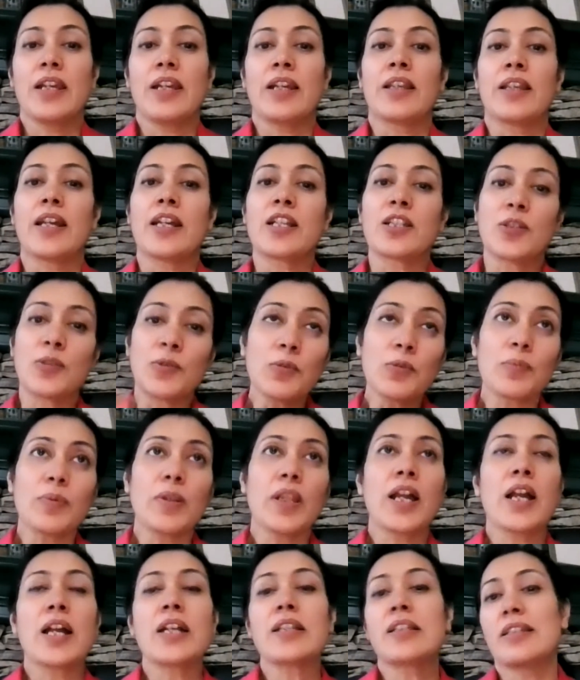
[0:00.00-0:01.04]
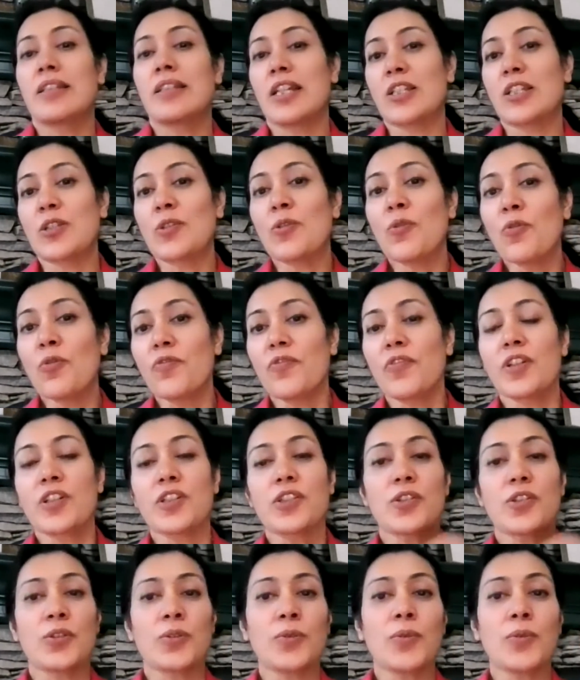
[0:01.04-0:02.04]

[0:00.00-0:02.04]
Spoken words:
It has no plants, it has no fish,